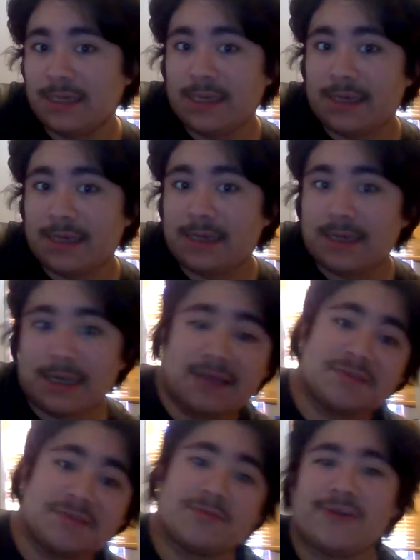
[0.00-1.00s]
And I
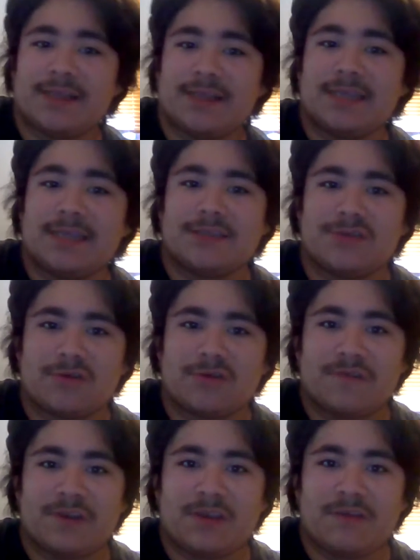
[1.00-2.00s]
have some great things in store
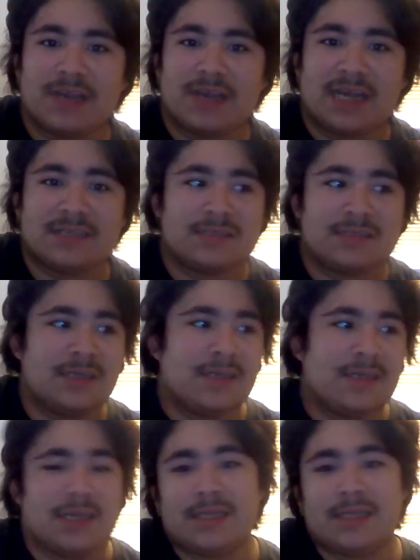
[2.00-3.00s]
for you guys
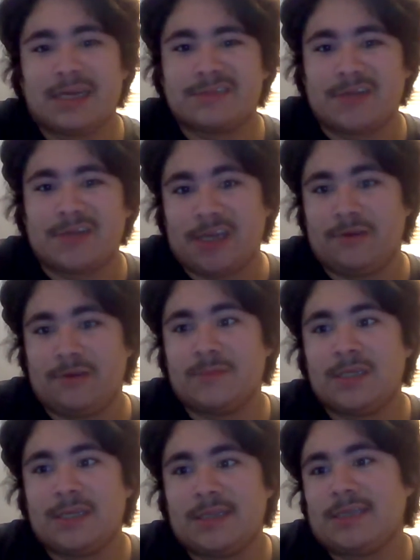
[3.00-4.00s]
in the next video.
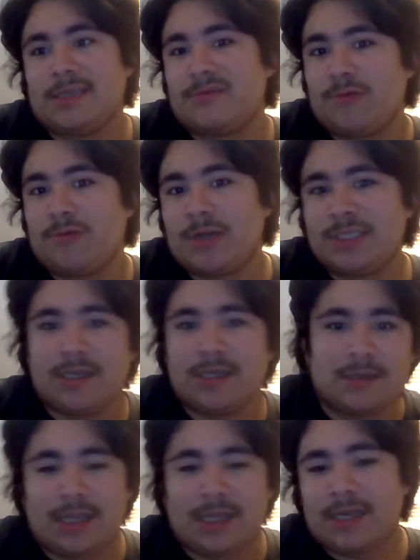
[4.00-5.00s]
Thanks for watching.
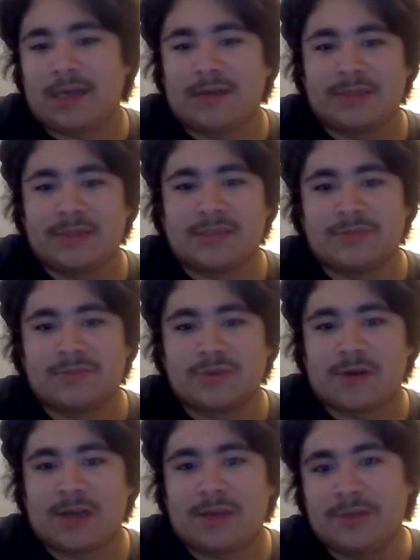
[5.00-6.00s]
Like, comment,
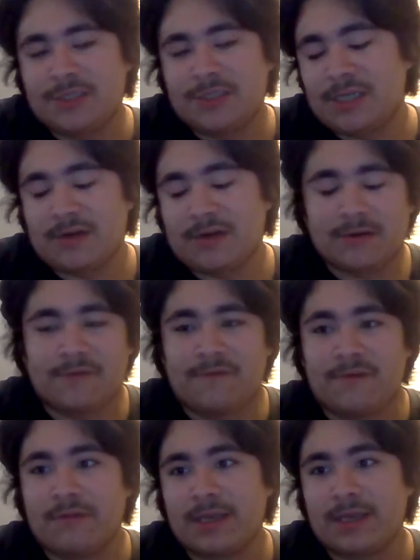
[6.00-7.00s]
subscribe, and share if
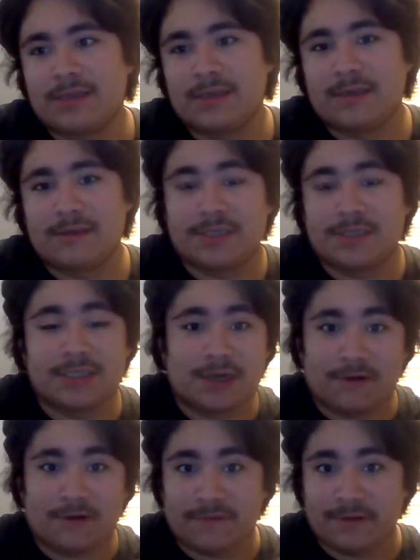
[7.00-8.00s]
you like
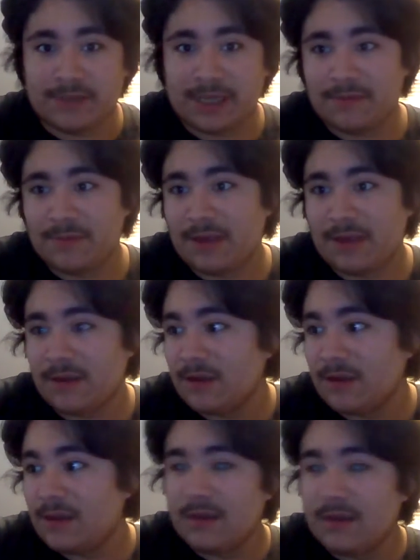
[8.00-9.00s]
me.
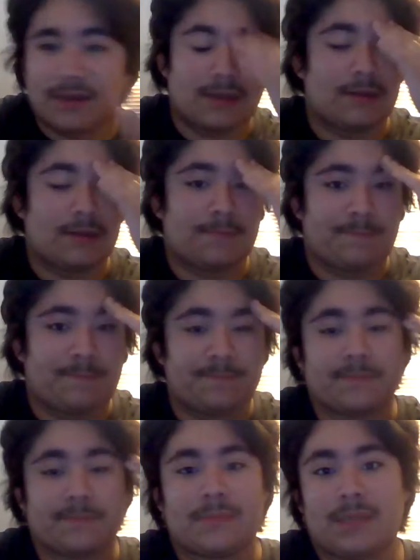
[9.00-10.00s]

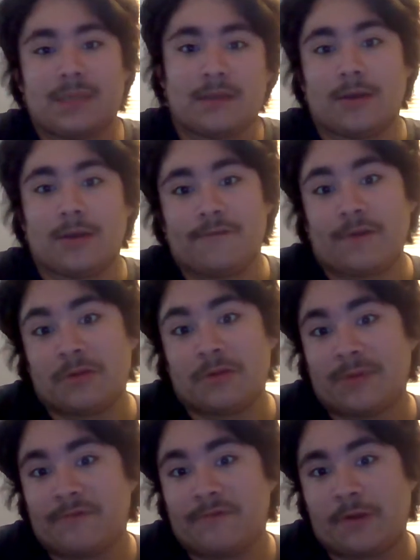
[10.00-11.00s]

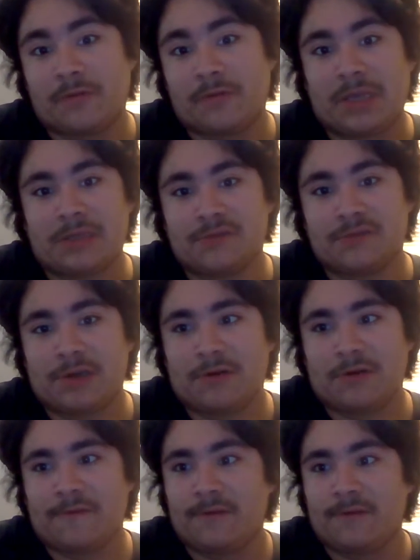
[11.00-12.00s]
Follow me on
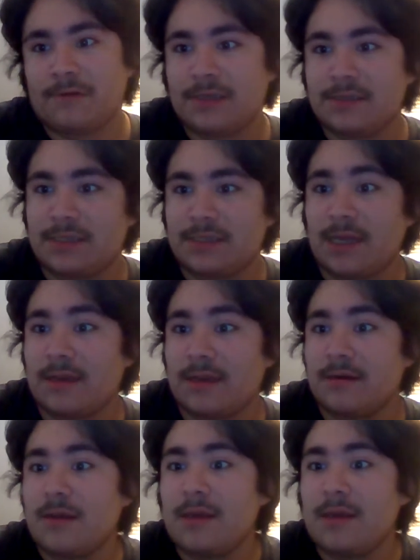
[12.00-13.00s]
Twitter if you want, and
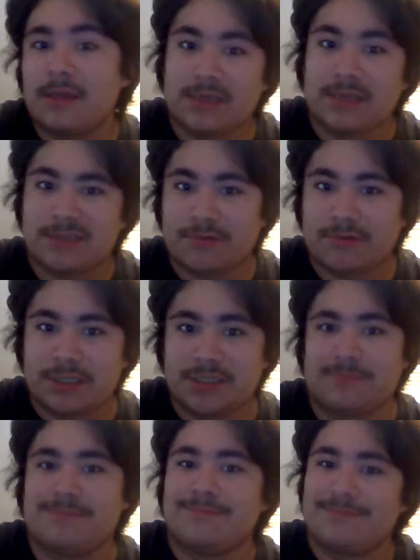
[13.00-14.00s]
thanks for
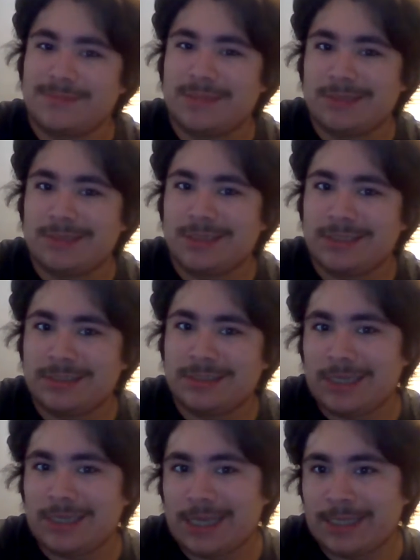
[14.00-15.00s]
watching.
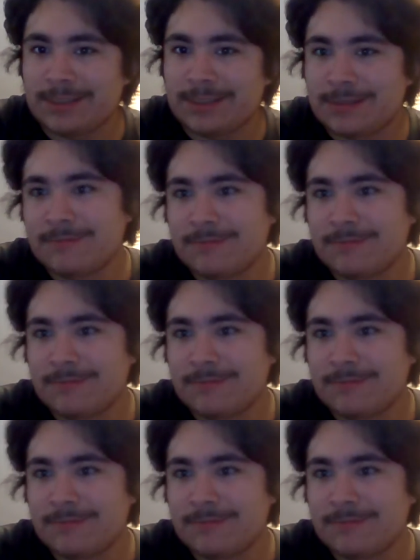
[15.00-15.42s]
See you guys.